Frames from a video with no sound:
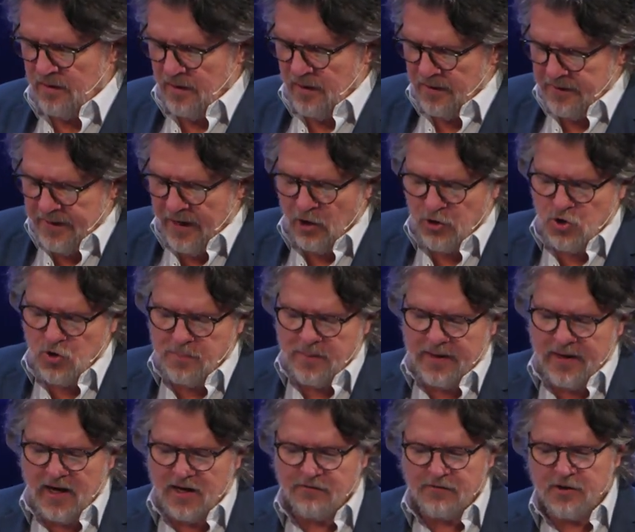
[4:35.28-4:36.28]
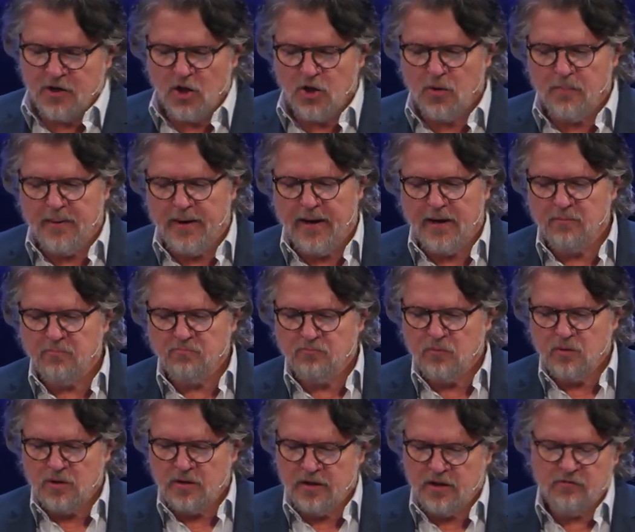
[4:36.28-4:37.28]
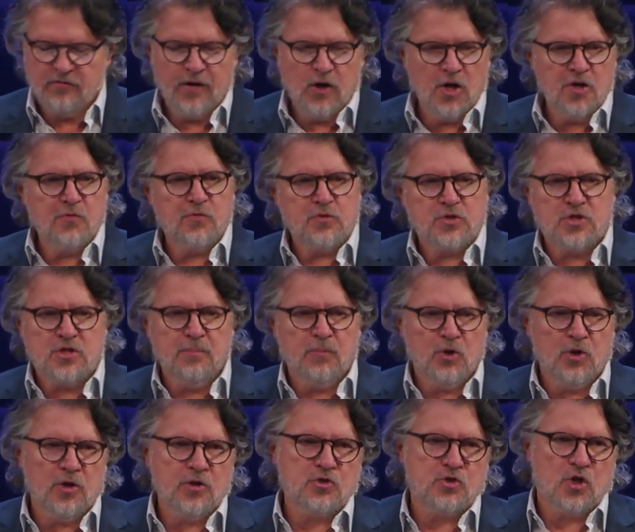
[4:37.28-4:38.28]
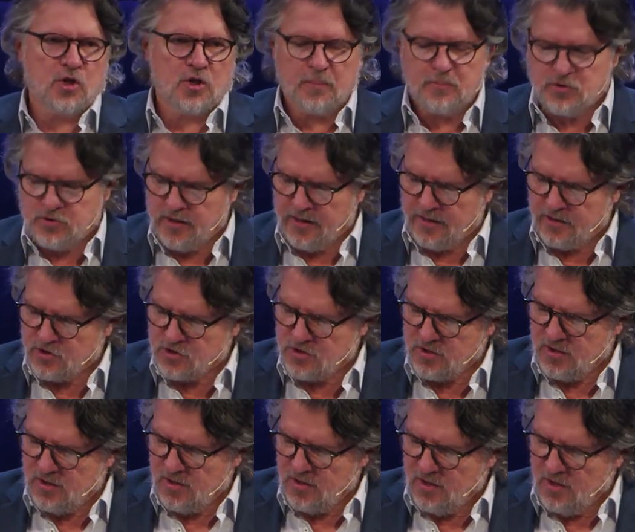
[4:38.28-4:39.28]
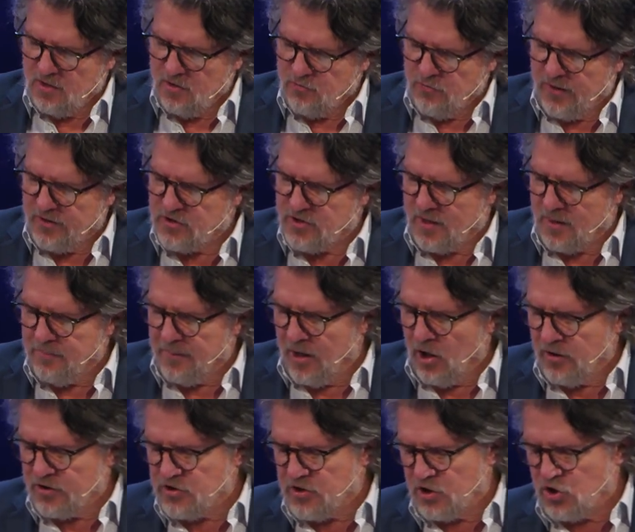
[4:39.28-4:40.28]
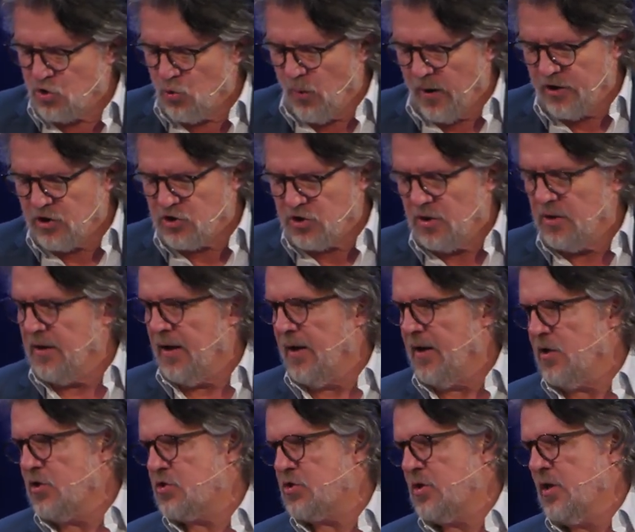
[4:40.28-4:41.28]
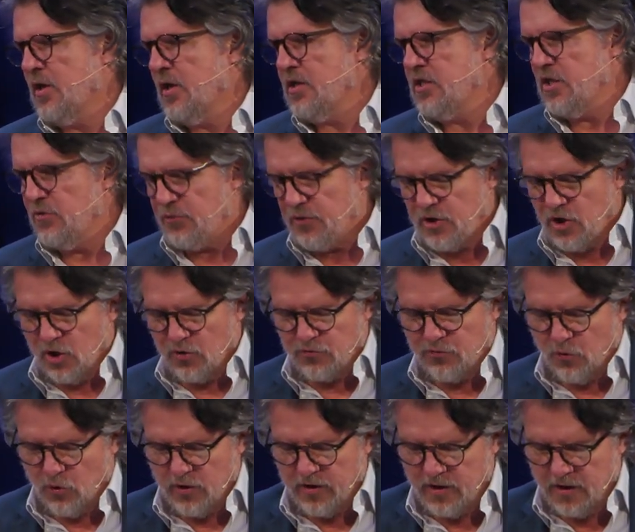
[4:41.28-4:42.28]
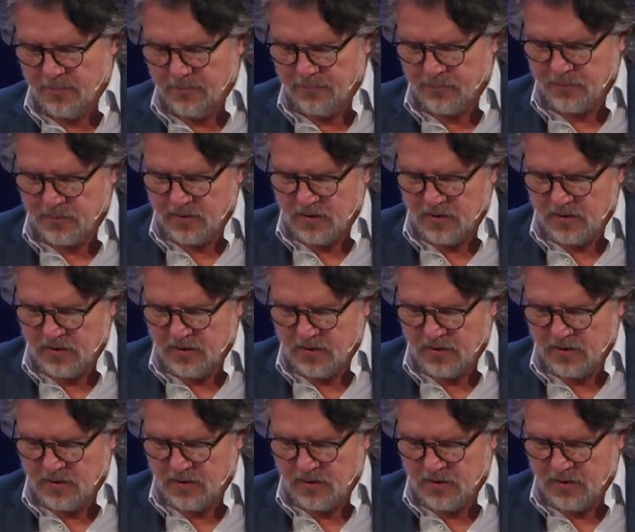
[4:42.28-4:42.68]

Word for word: Now, you may have another man in a very similar circumstance facing a marriage situation that is difficult for him.